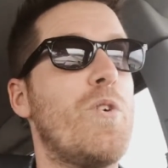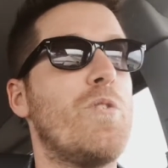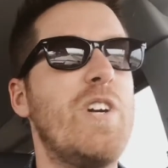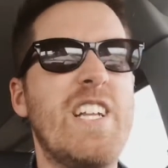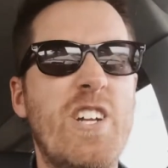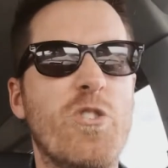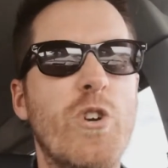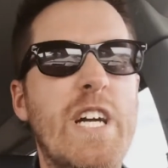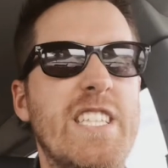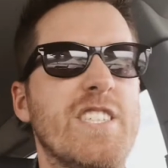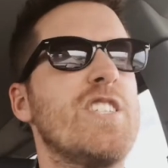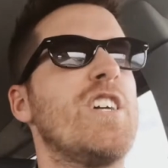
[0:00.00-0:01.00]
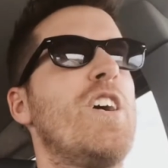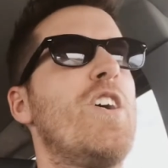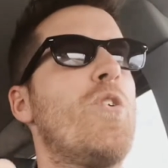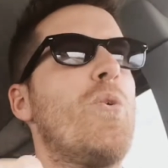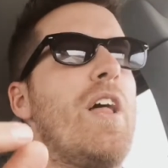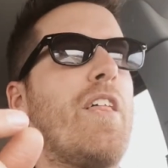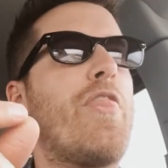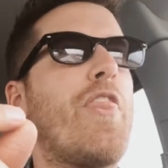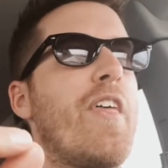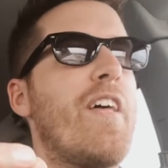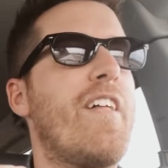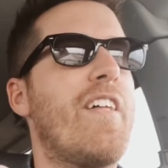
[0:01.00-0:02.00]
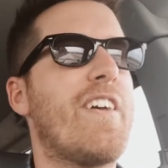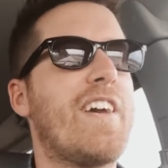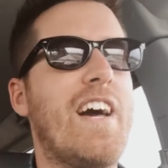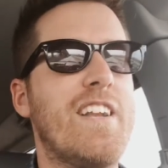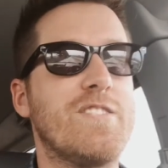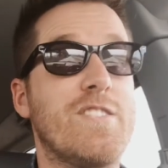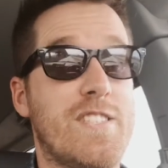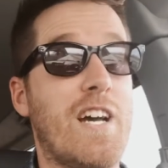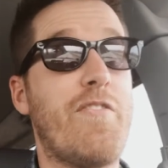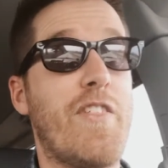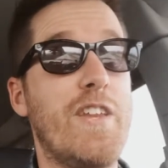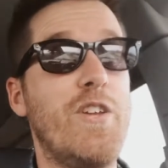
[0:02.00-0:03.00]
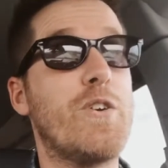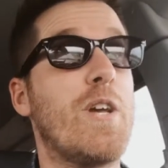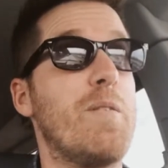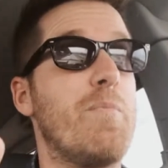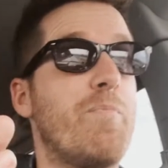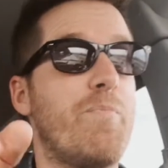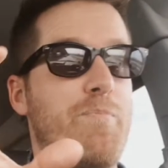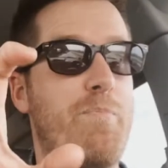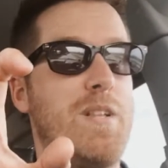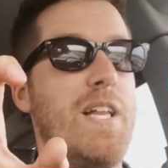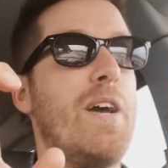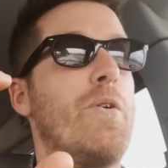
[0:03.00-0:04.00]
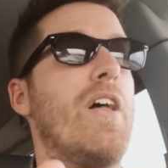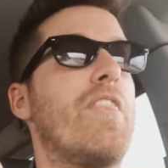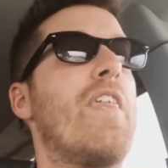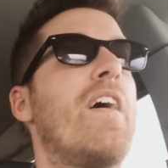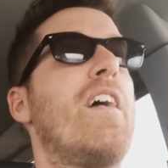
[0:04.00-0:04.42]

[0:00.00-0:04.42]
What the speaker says: really rich with kind of stuff that you can play with.